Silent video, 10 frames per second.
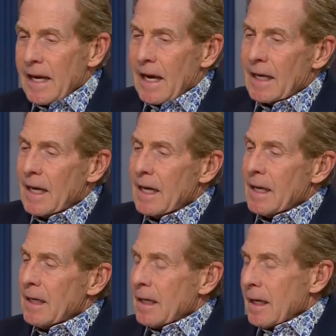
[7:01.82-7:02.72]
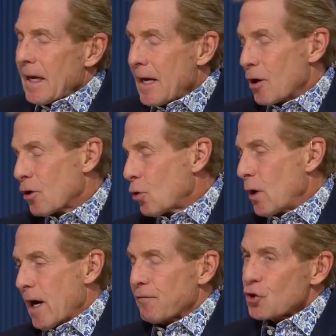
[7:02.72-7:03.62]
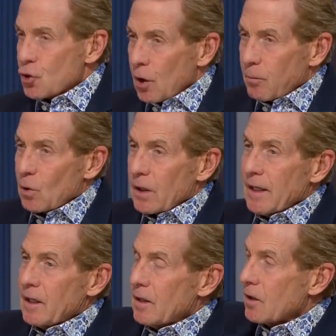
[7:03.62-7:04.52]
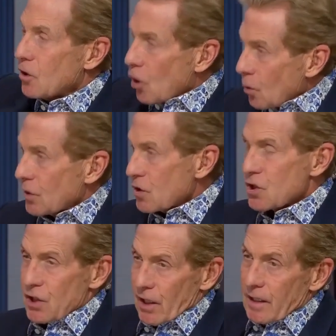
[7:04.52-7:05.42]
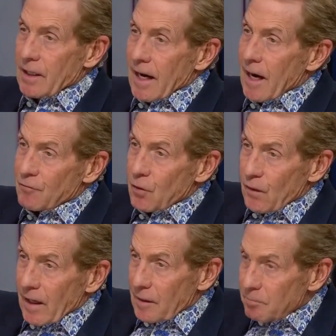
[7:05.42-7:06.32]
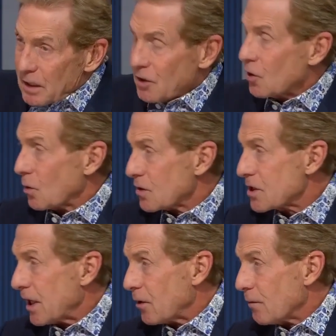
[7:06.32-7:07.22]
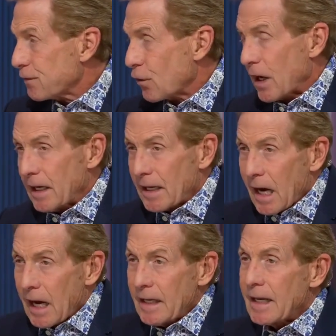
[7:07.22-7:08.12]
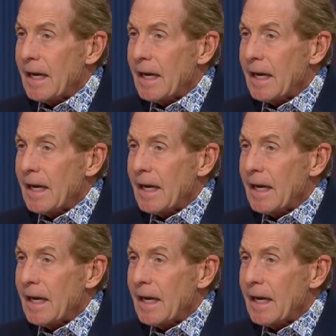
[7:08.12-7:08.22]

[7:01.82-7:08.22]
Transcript: had aircraft trouble in Golden State after they had beaten Golden State on Friday night,